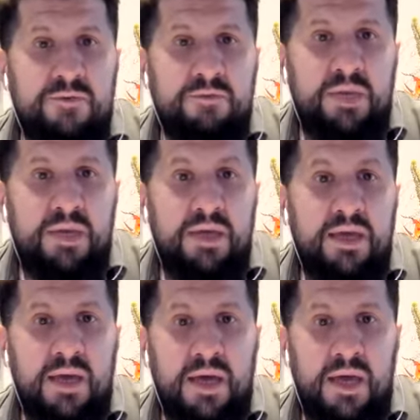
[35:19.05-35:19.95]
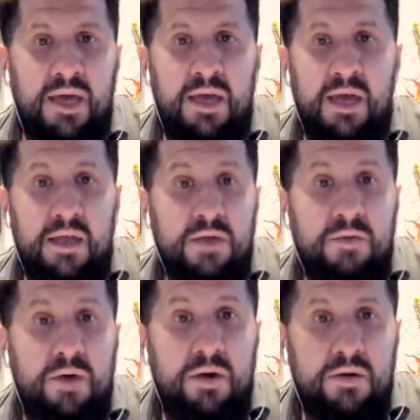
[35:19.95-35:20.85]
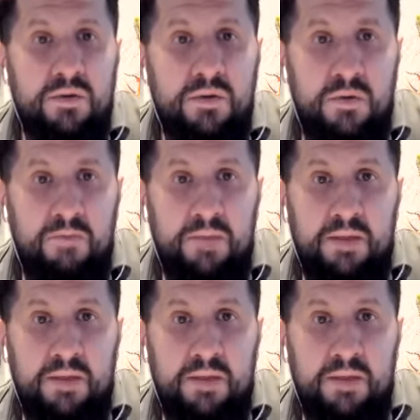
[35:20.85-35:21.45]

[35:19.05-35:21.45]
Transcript: to be the one who